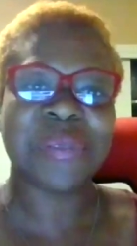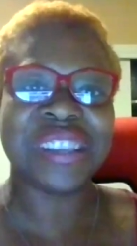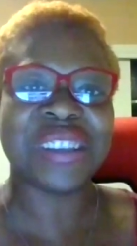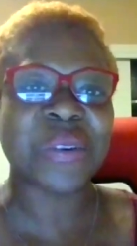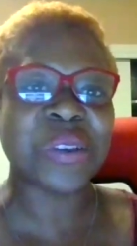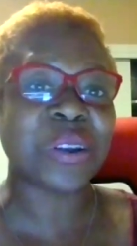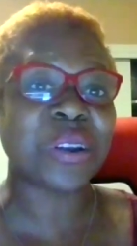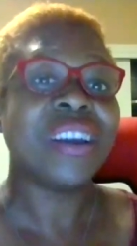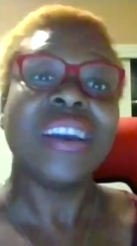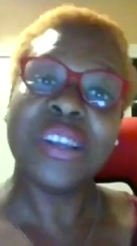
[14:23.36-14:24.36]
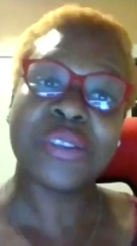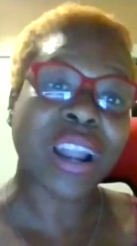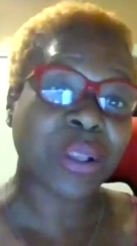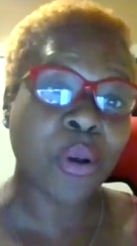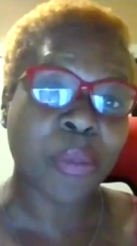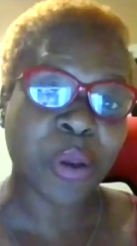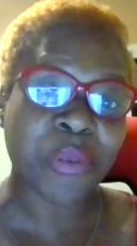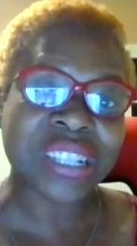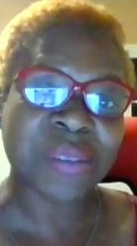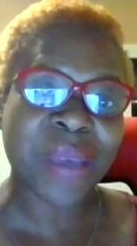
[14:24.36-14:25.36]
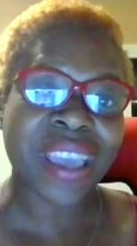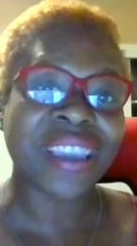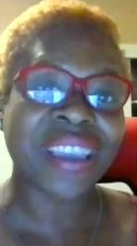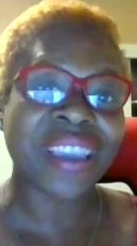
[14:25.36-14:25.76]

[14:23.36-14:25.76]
you're trying to glow up your resume,